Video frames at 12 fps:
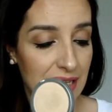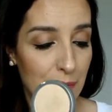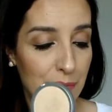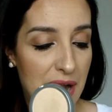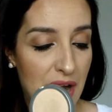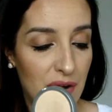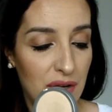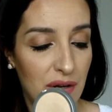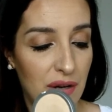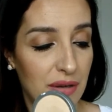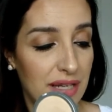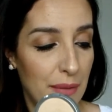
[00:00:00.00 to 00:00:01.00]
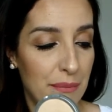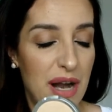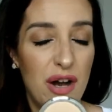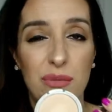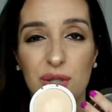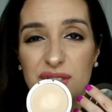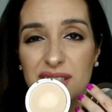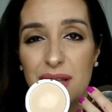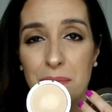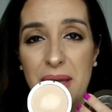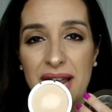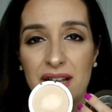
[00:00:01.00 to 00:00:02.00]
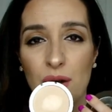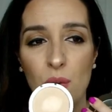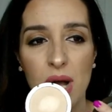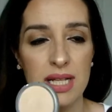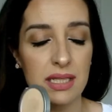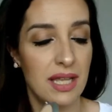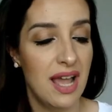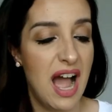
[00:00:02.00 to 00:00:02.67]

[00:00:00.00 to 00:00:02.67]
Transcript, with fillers: comparable to the Becca ones?